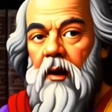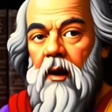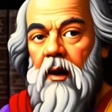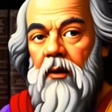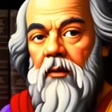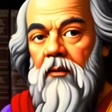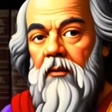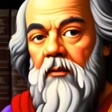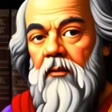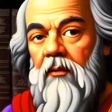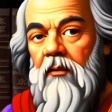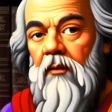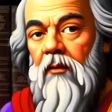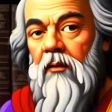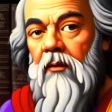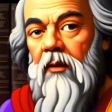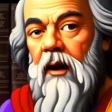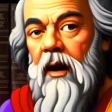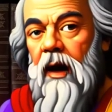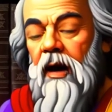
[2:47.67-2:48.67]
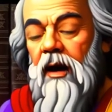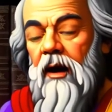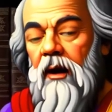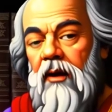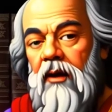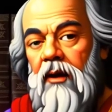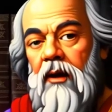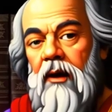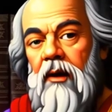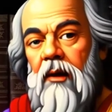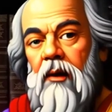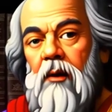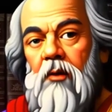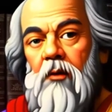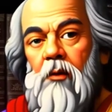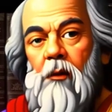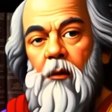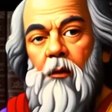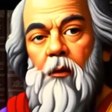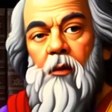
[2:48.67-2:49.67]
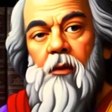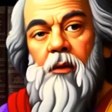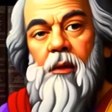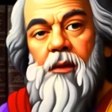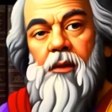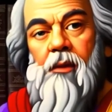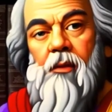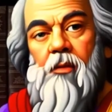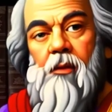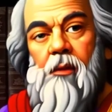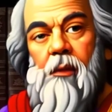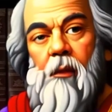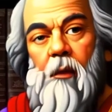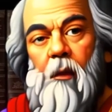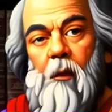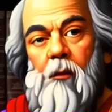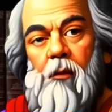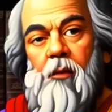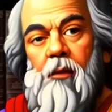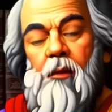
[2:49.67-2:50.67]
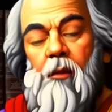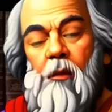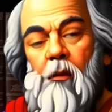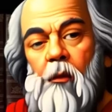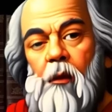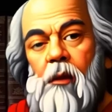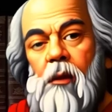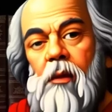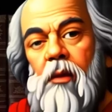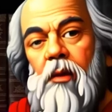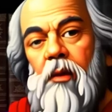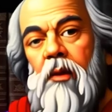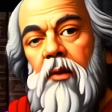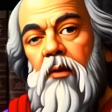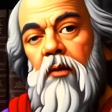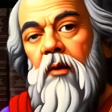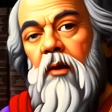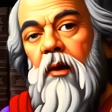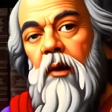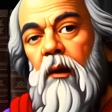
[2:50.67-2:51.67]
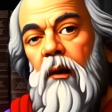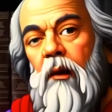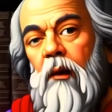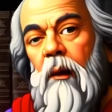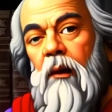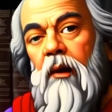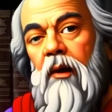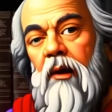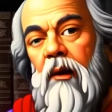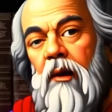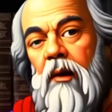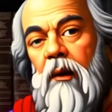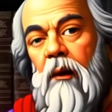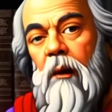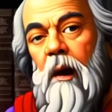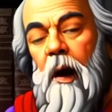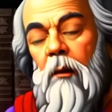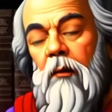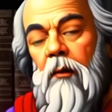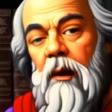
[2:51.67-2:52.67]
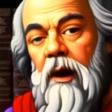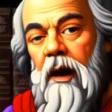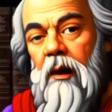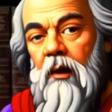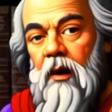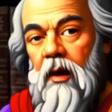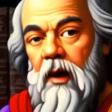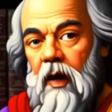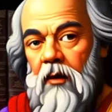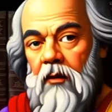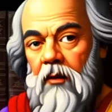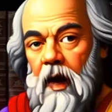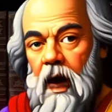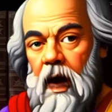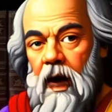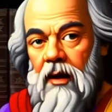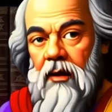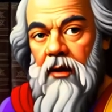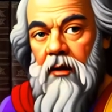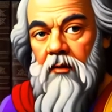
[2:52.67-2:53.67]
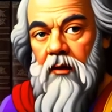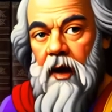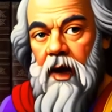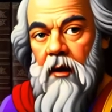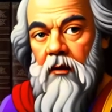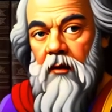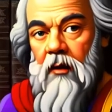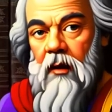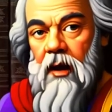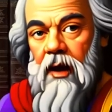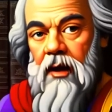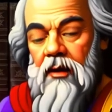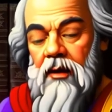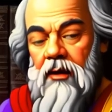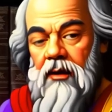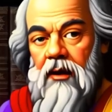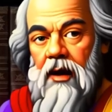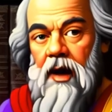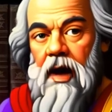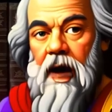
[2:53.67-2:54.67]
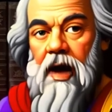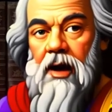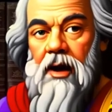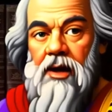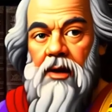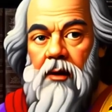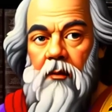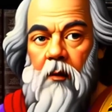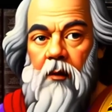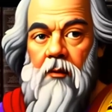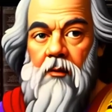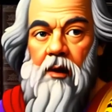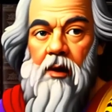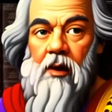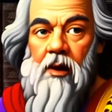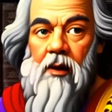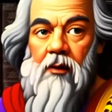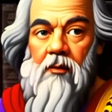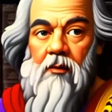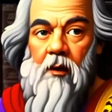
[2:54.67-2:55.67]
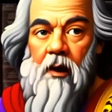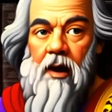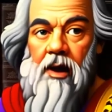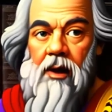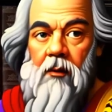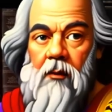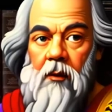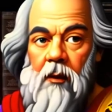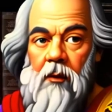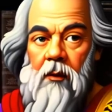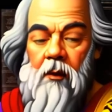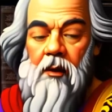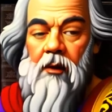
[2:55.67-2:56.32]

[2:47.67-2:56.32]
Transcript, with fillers: It indicates a strong presence of stability, balance, and nurturing in your life. This repetition also suggests that you have the support of your